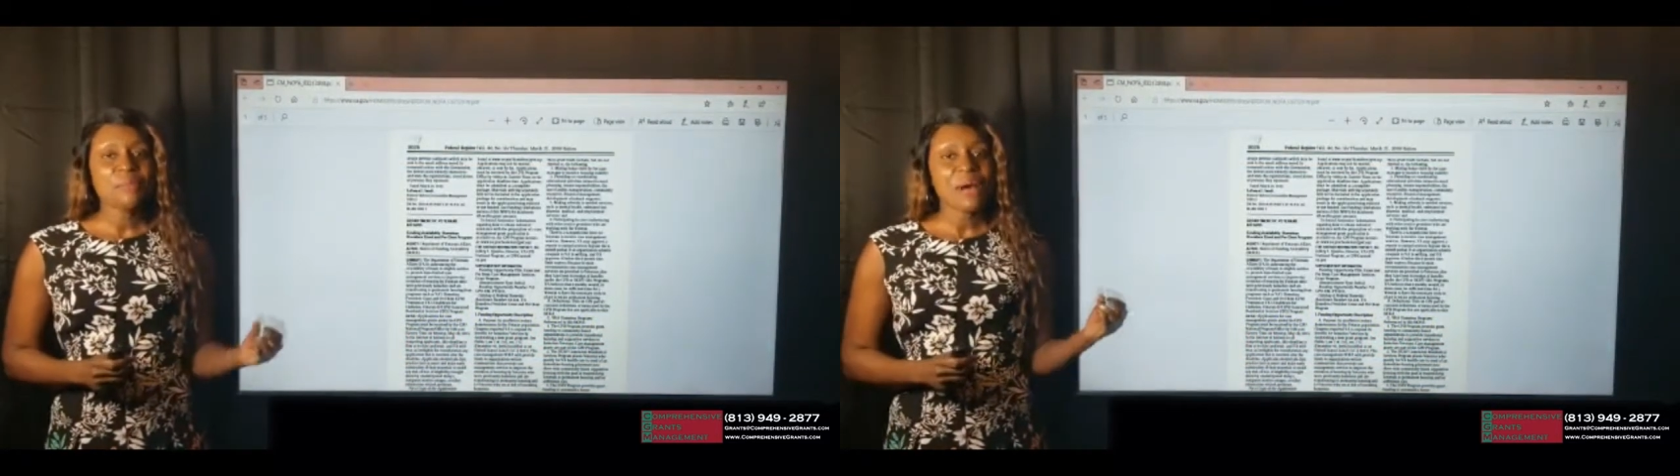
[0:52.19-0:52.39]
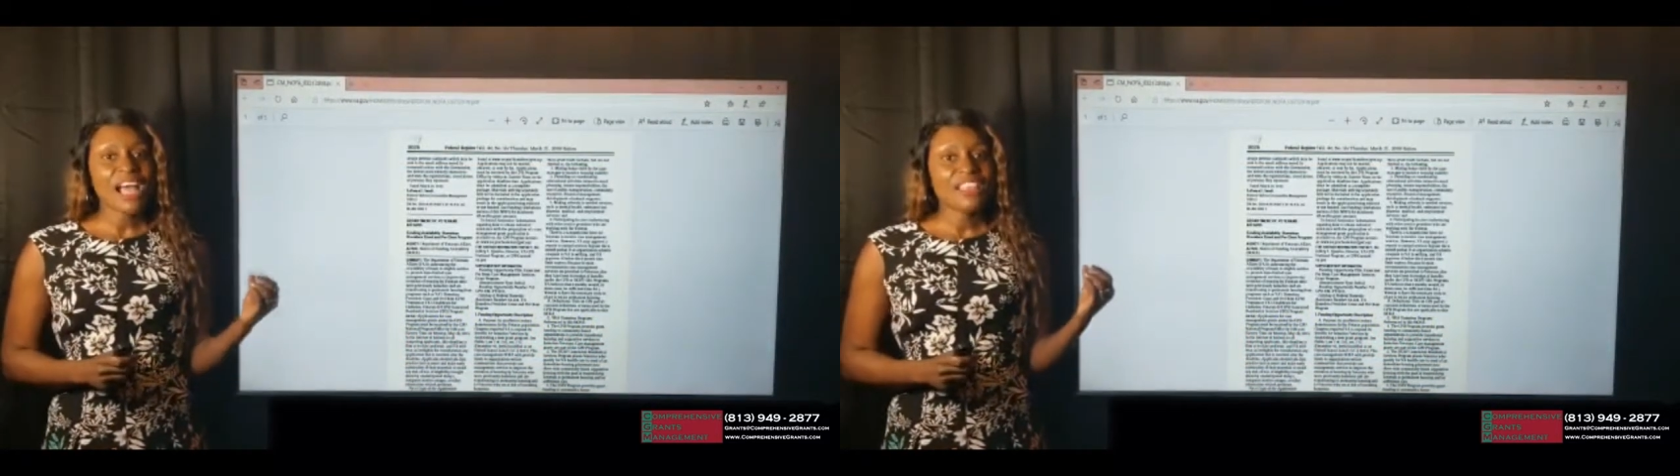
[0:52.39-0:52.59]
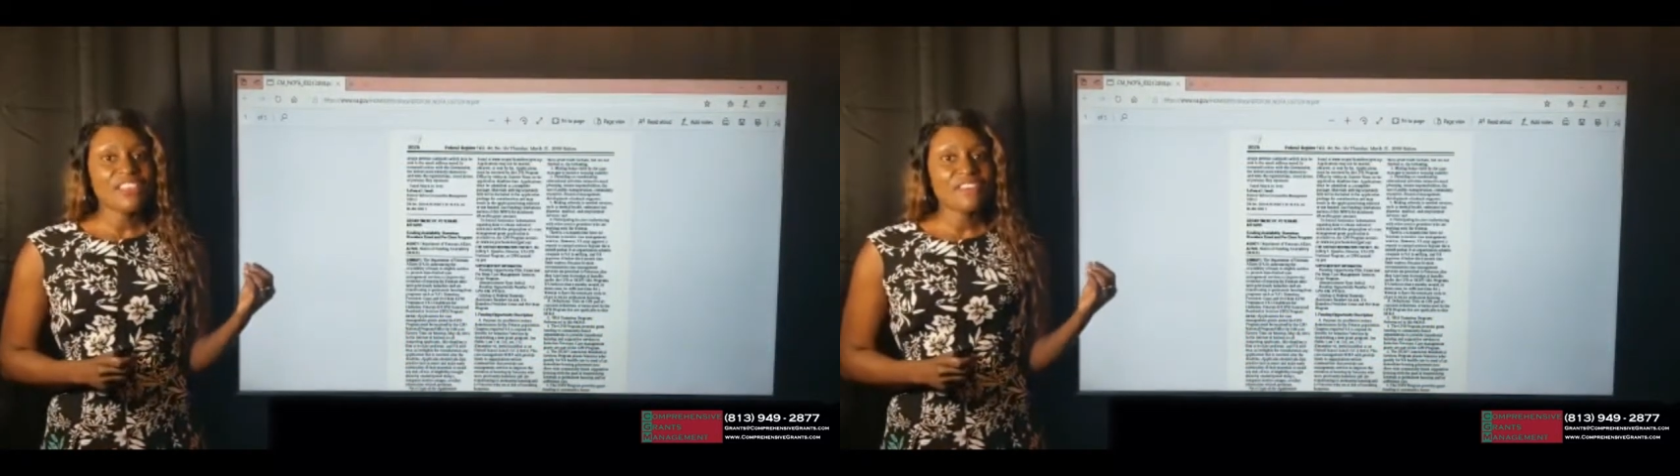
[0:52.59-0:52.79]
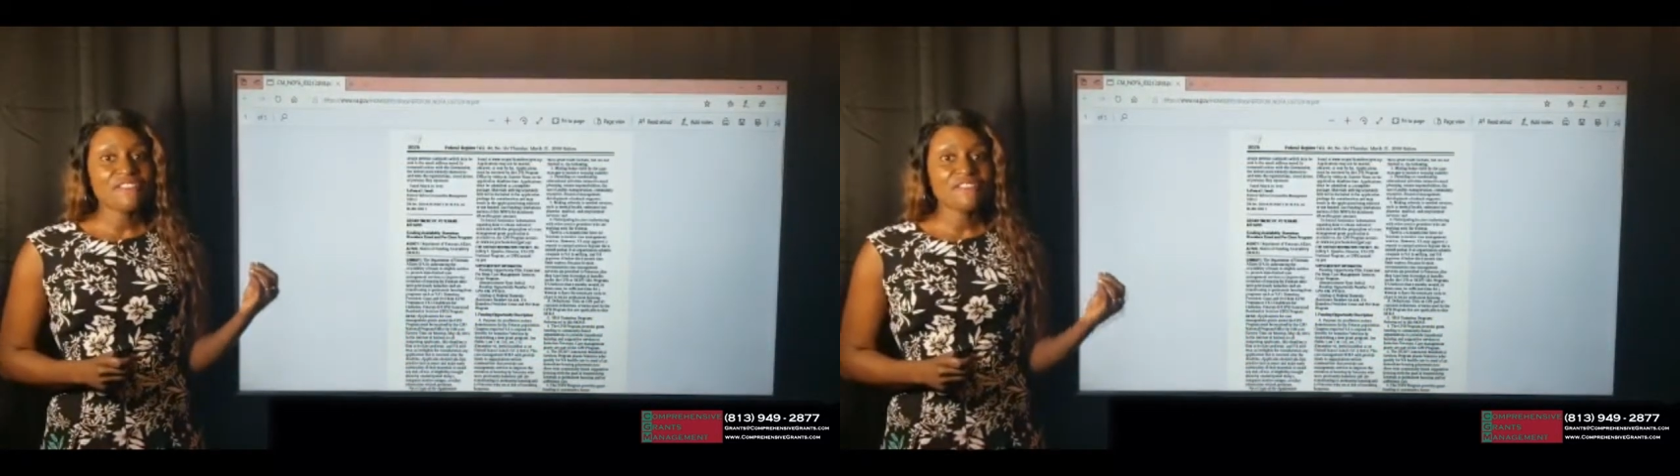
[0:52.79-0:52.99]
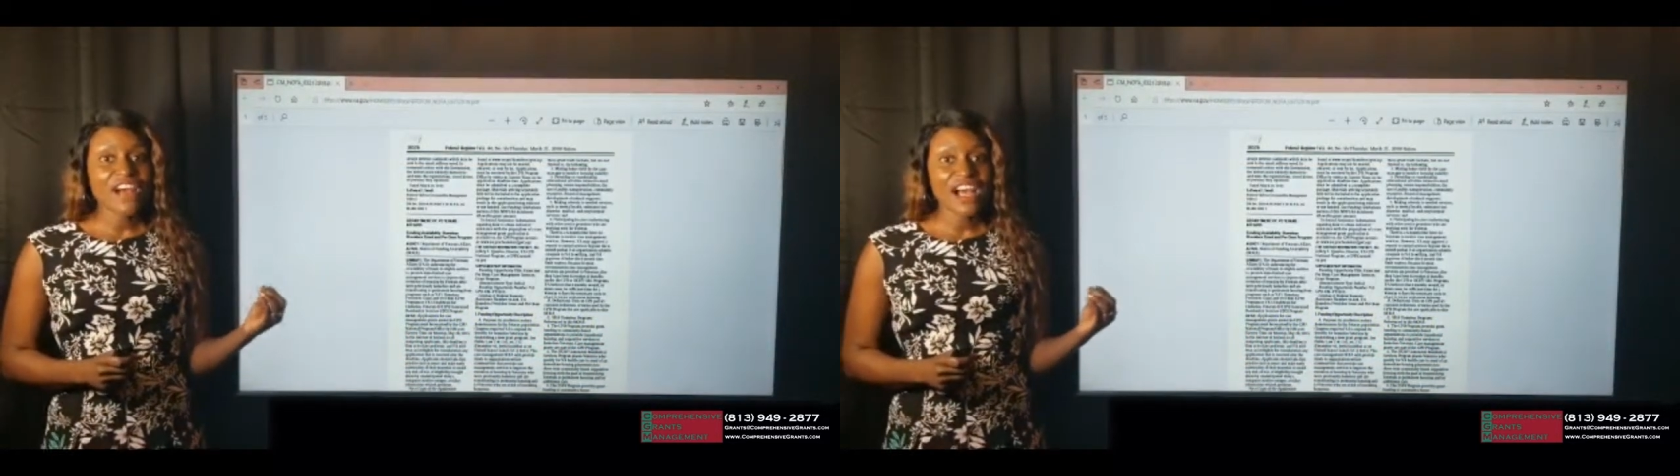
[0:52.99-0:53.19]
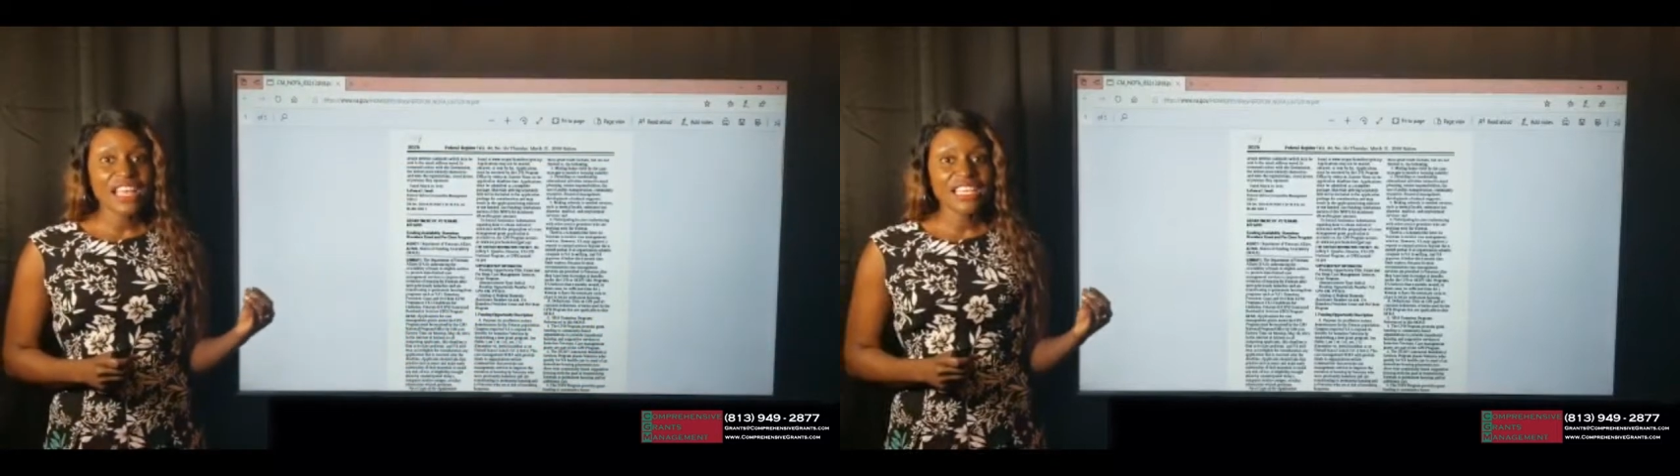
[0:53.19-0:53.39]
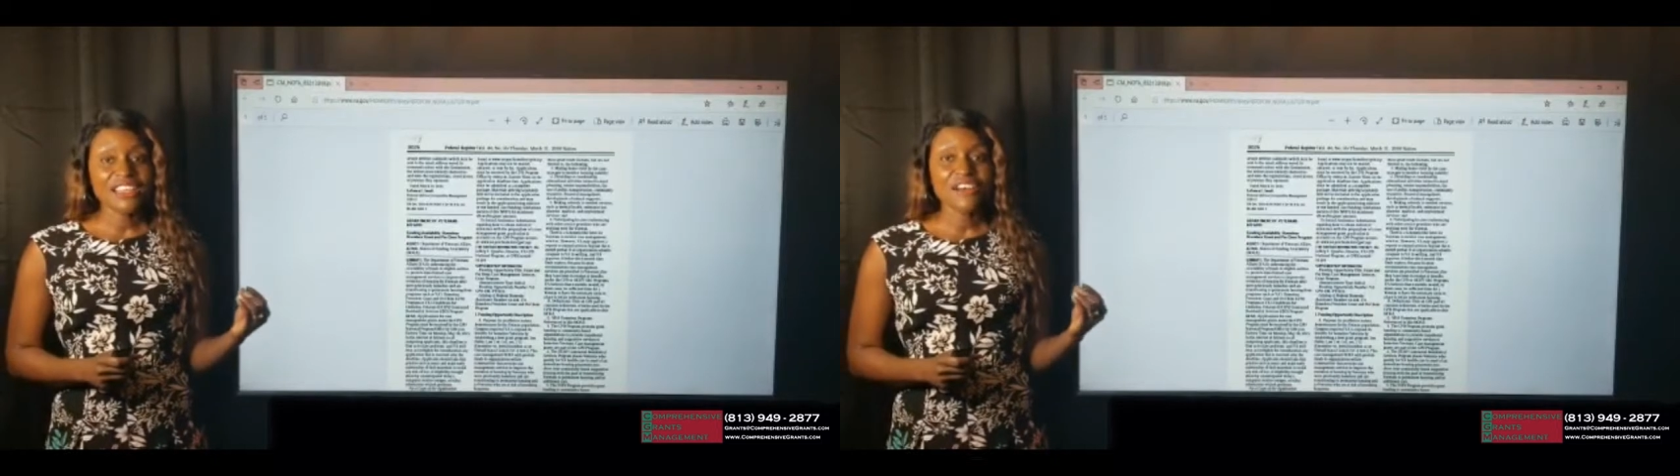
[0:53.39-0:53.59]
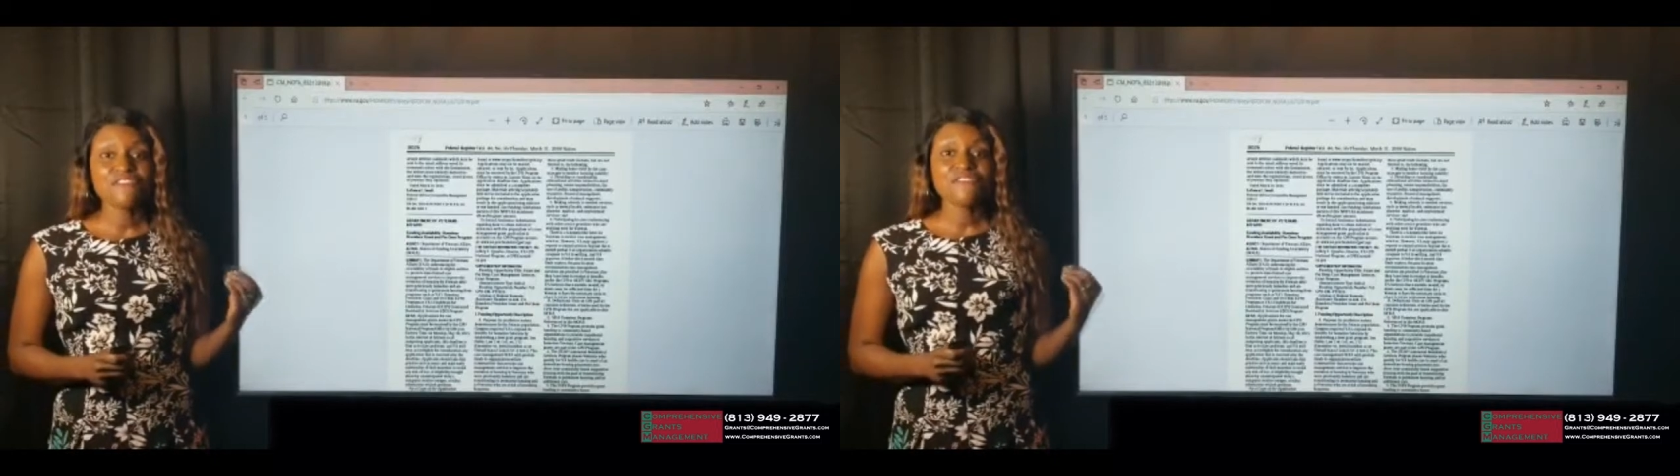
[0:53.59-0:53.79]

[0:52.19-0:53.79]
by the fine